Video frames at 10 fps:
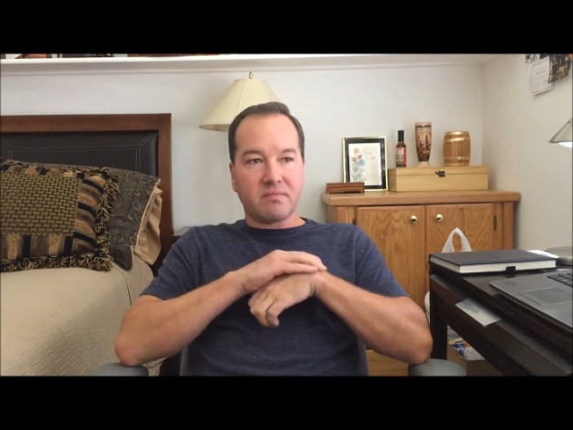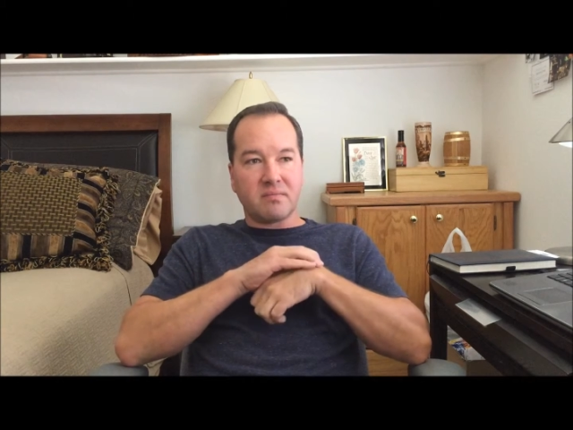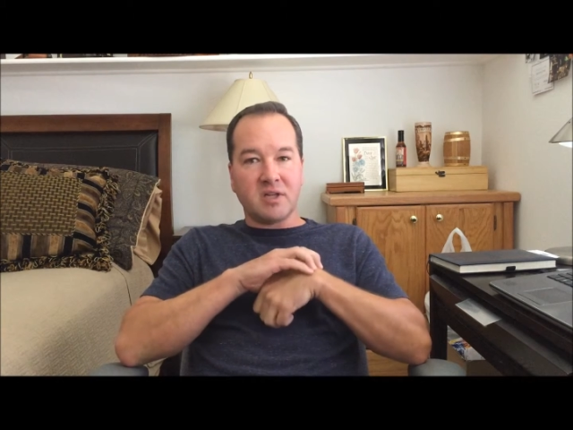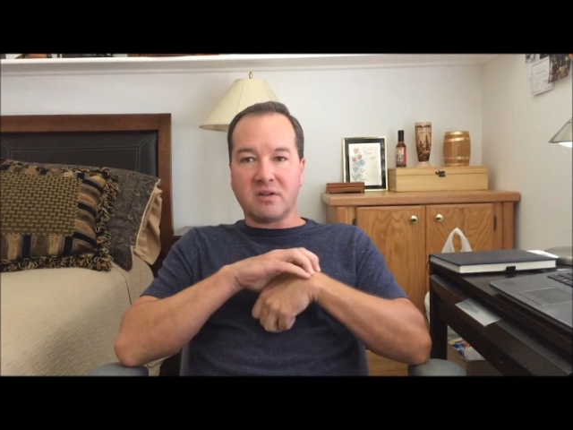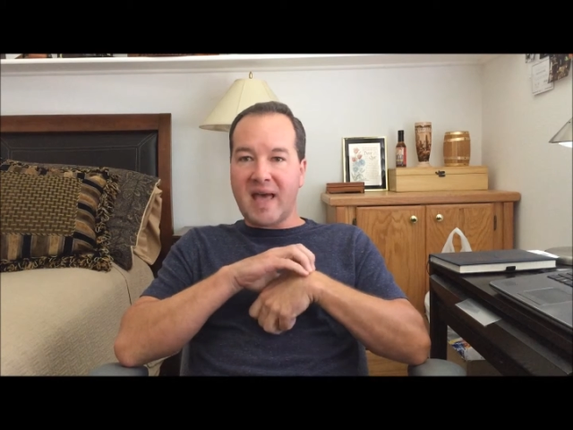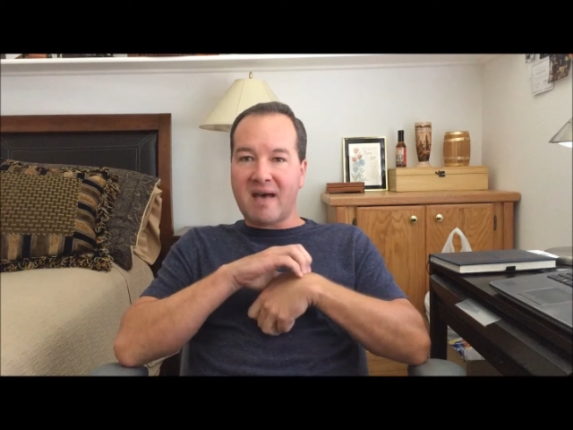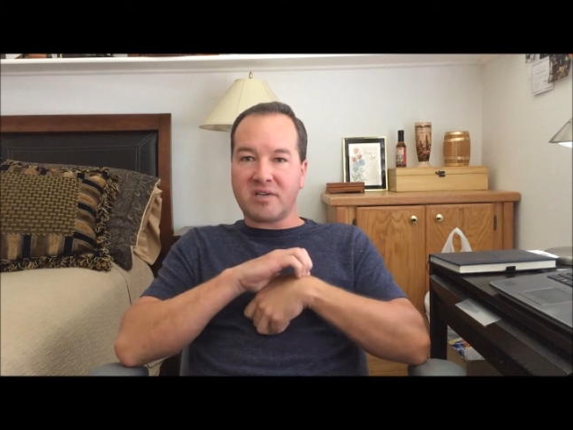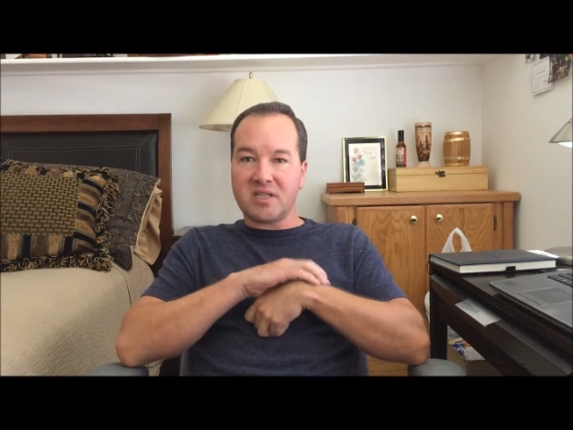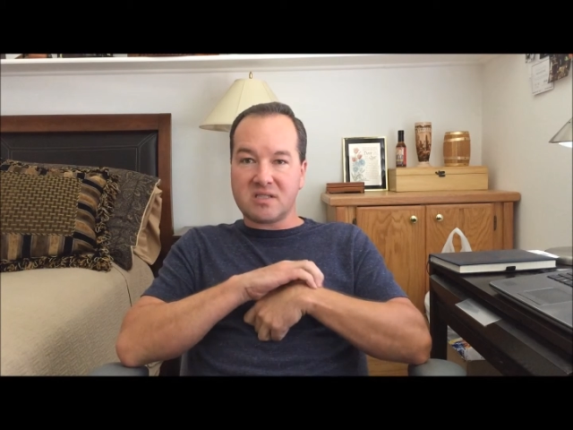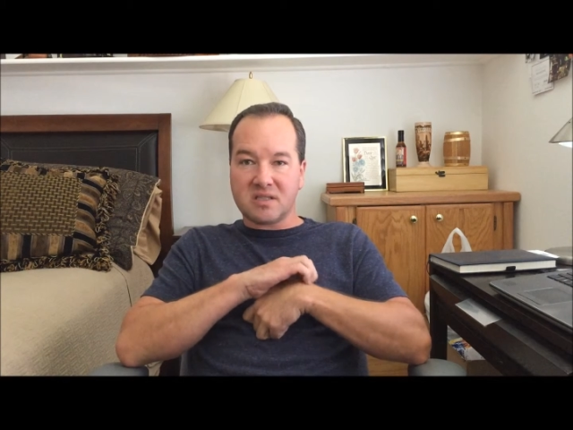little
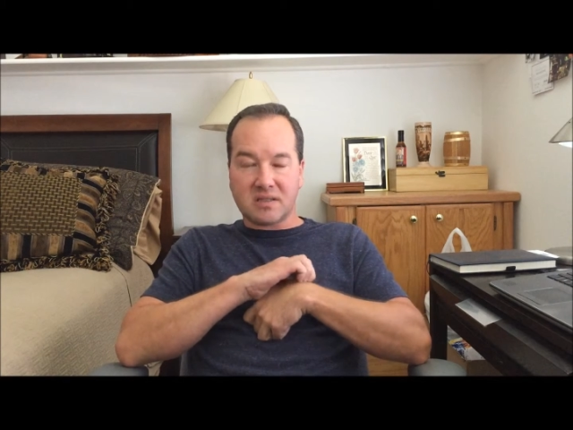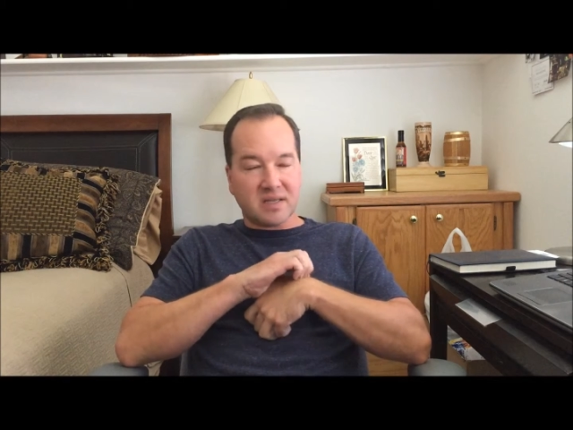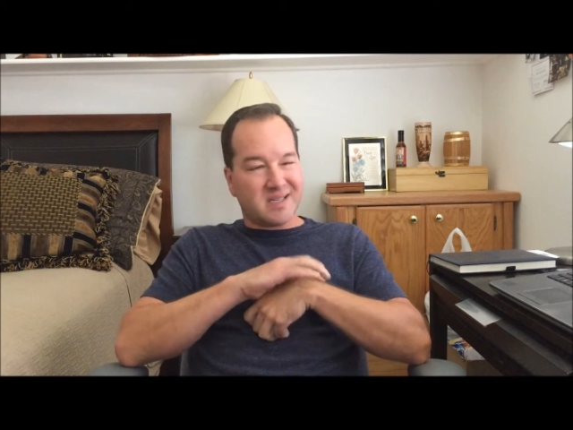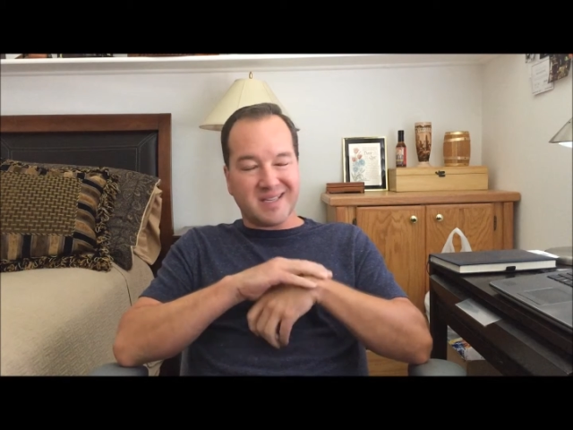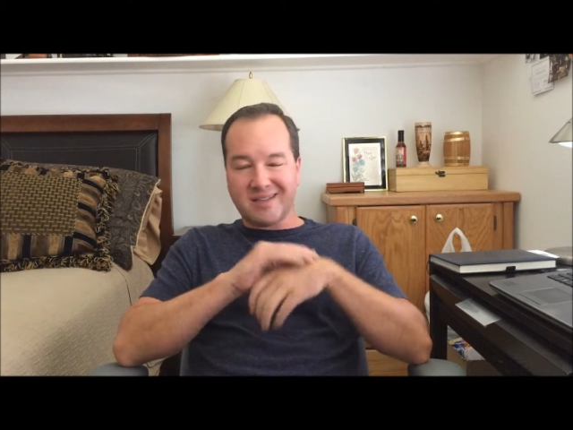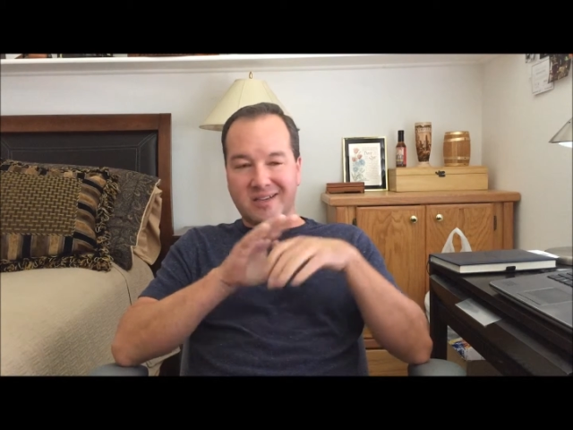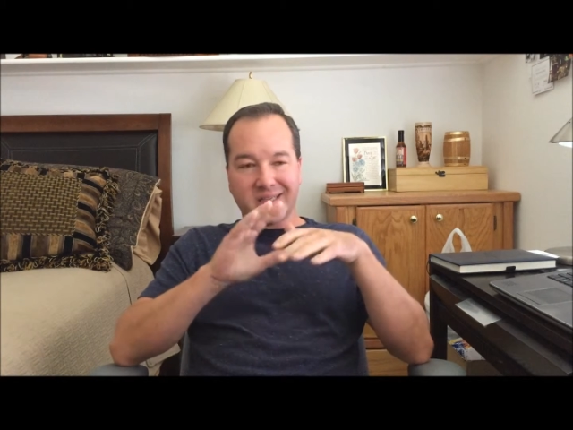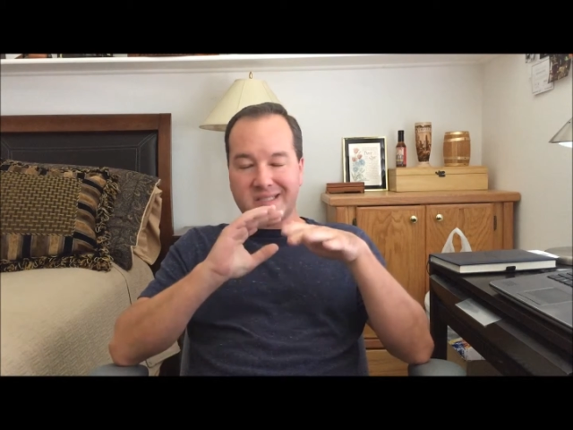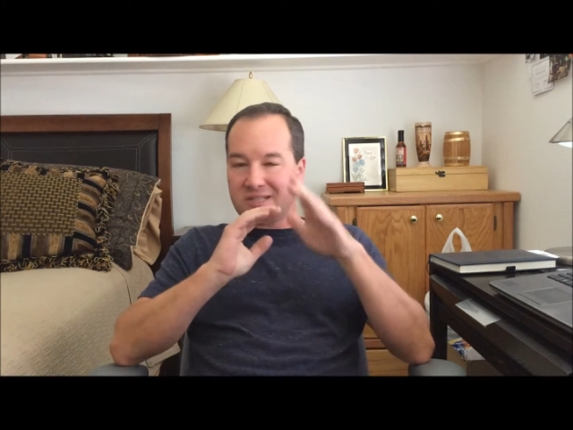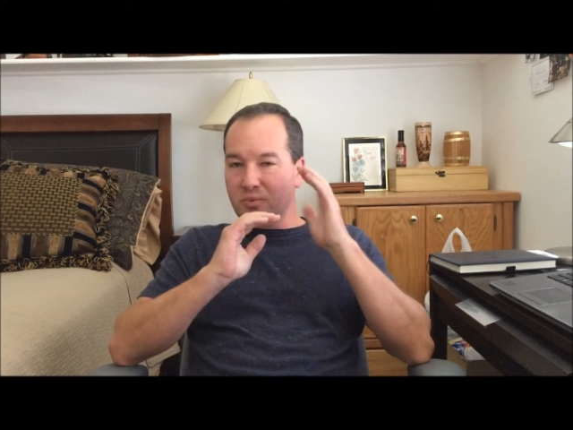cavities, and I said, look, I
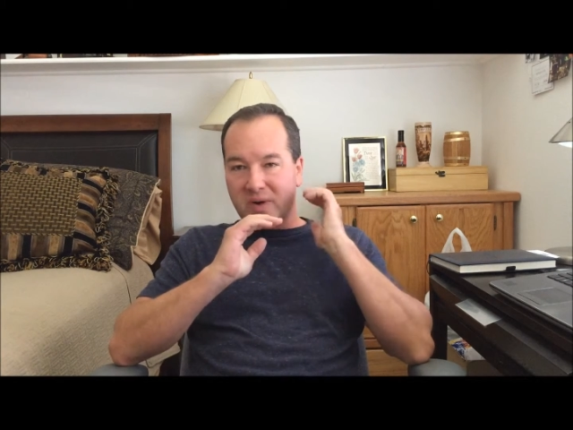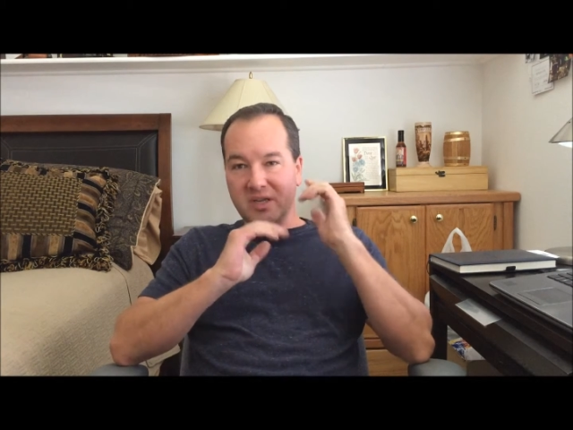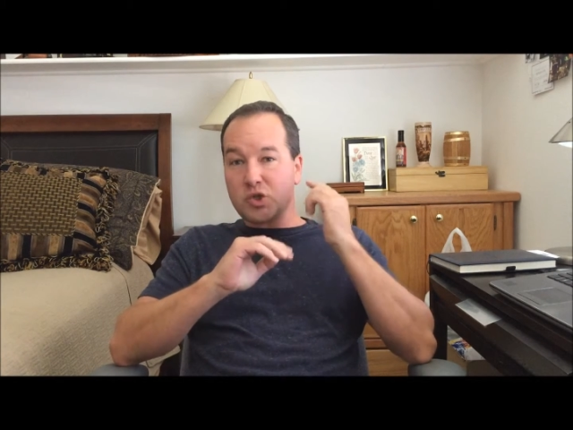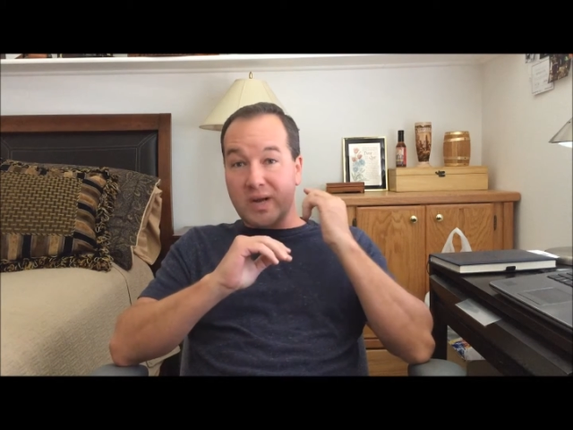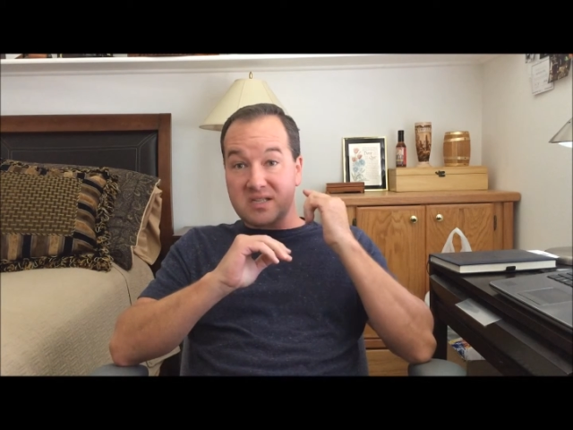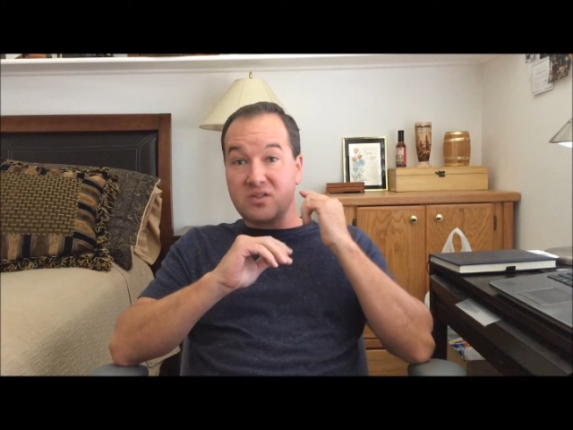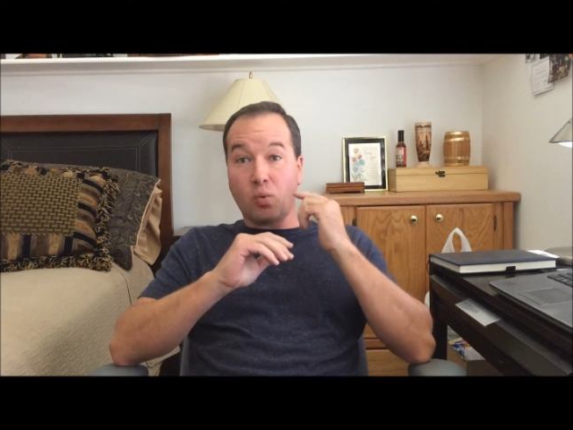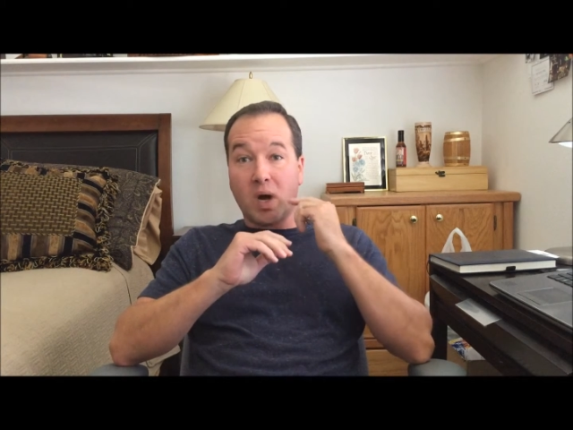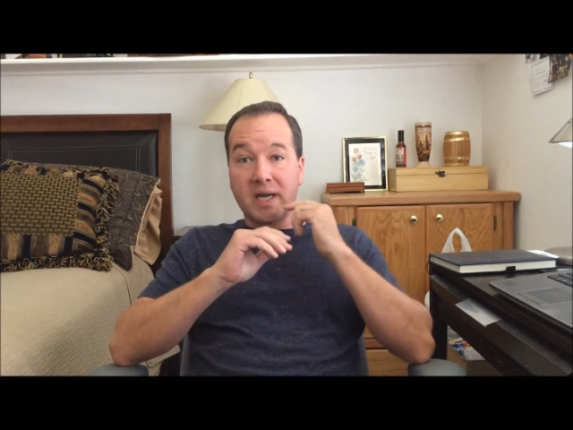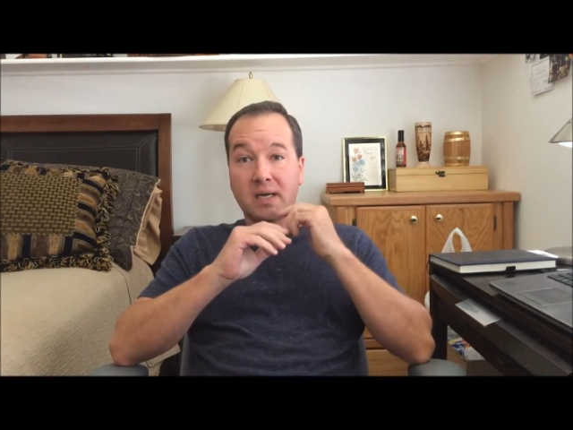just want to address the
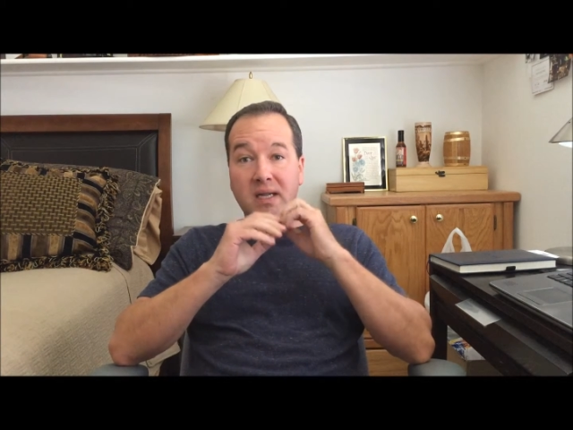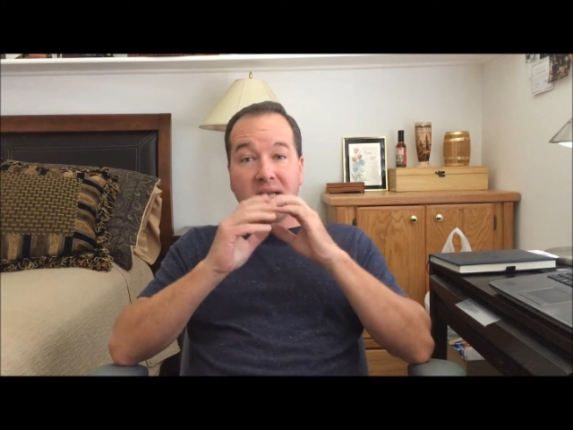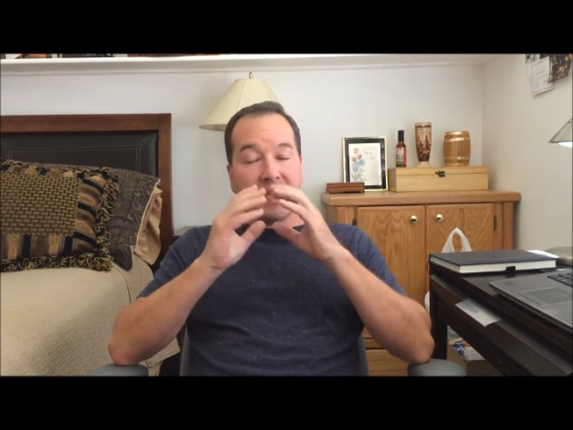one.